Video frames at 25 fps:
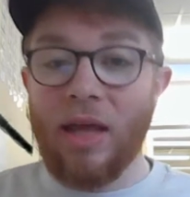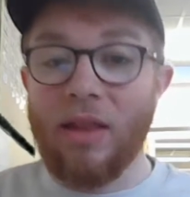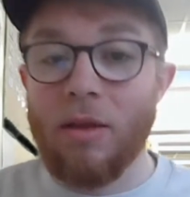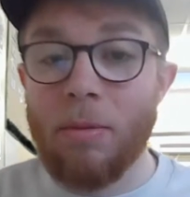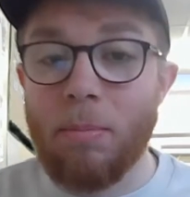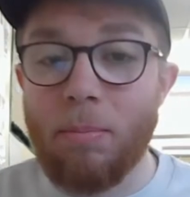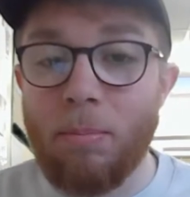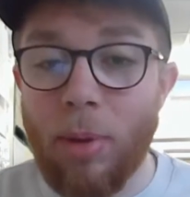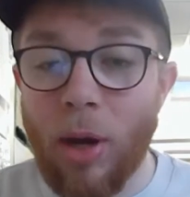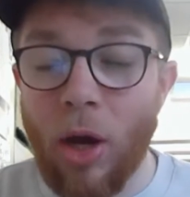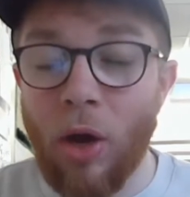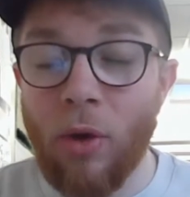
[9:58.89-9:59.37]
The
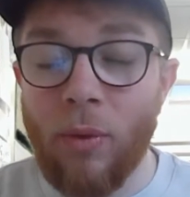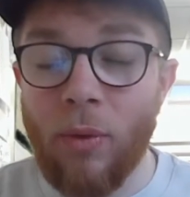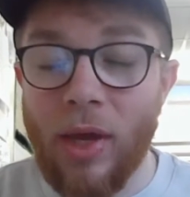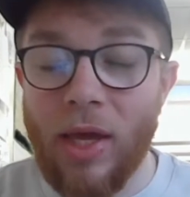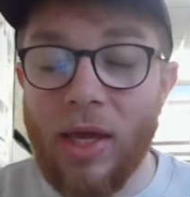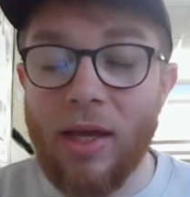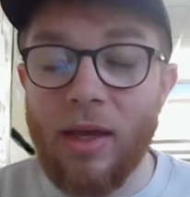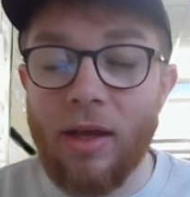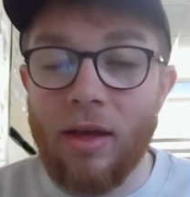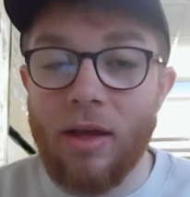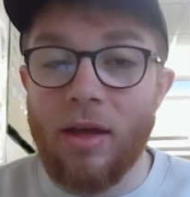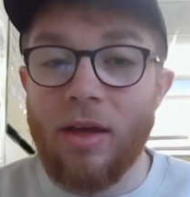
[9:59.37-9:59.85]

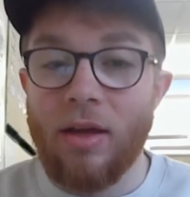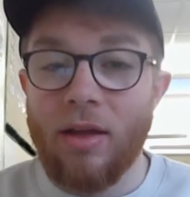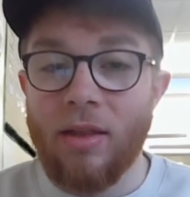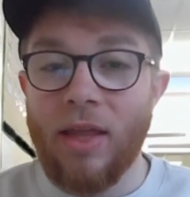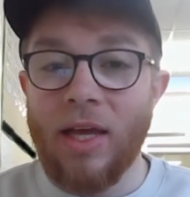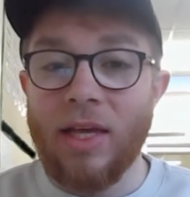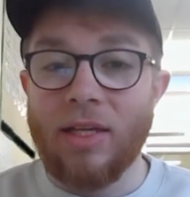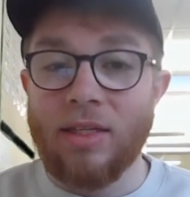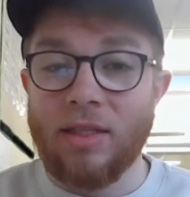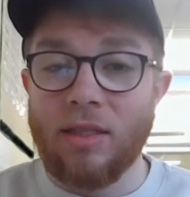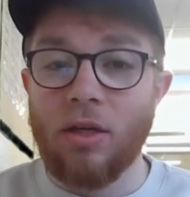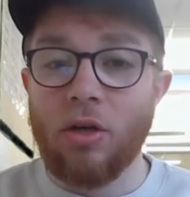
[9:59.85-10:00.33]
Boeing,
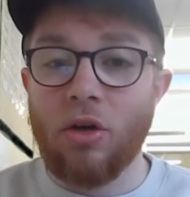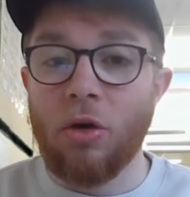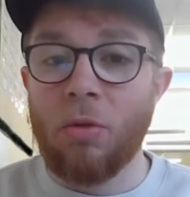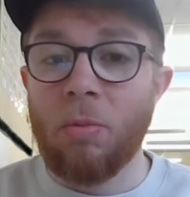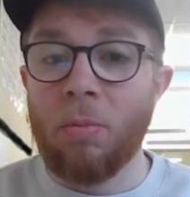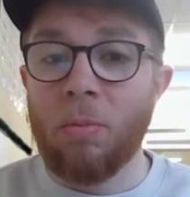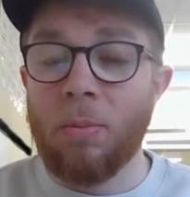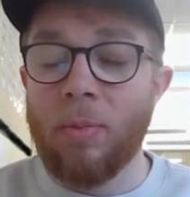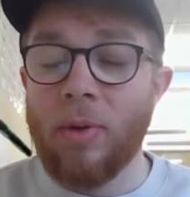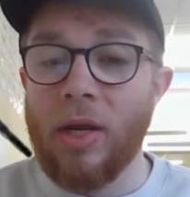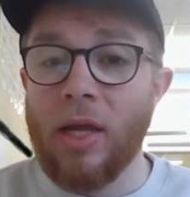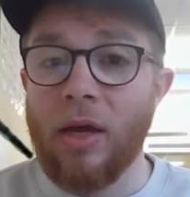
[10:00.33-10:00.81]
that's the
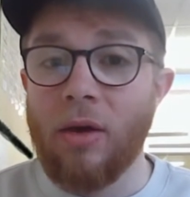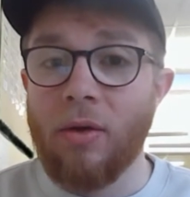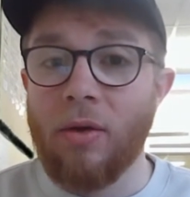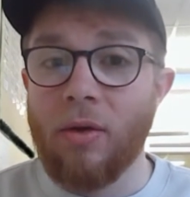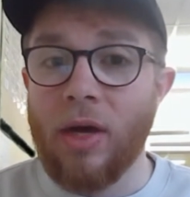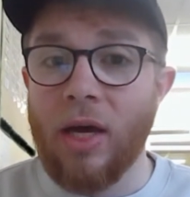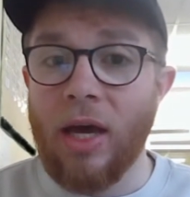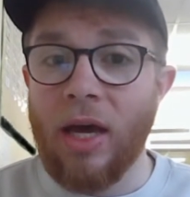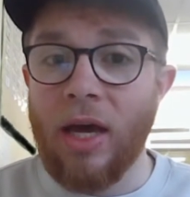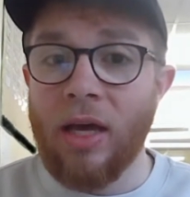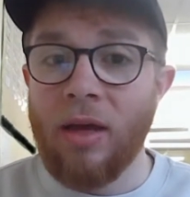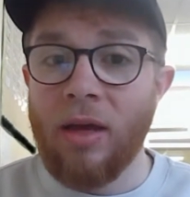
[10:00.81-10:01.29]
company,
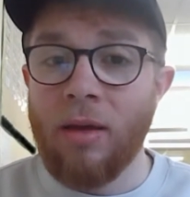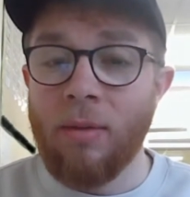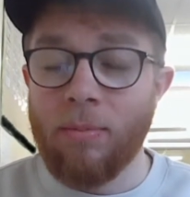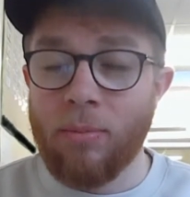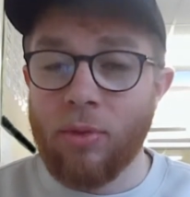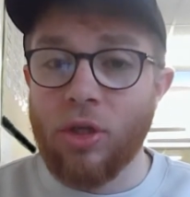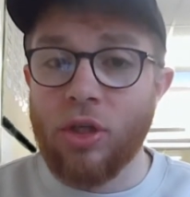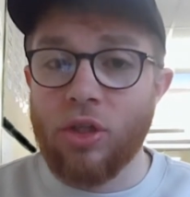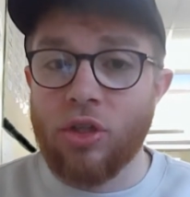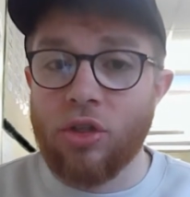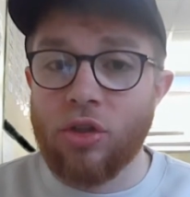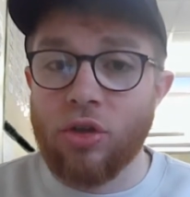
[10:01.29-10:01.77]
okay, I'm
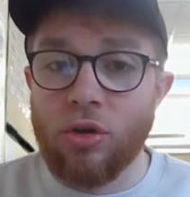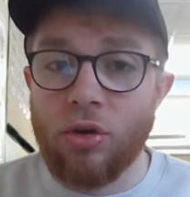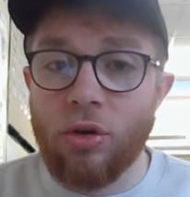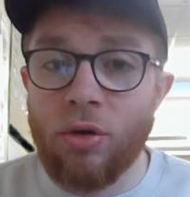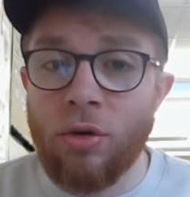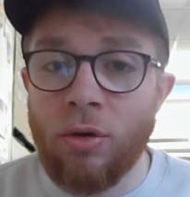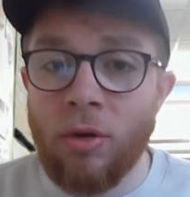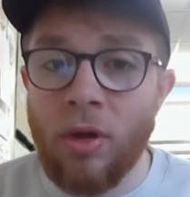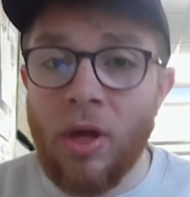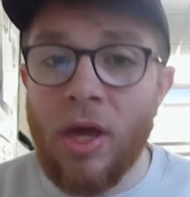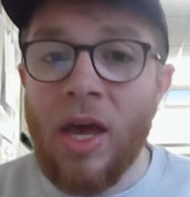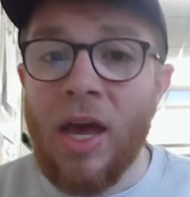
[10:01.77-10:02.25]
pretty
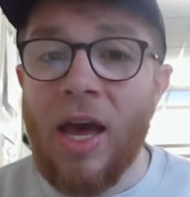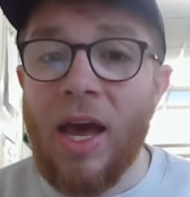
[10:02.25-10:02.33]
sure.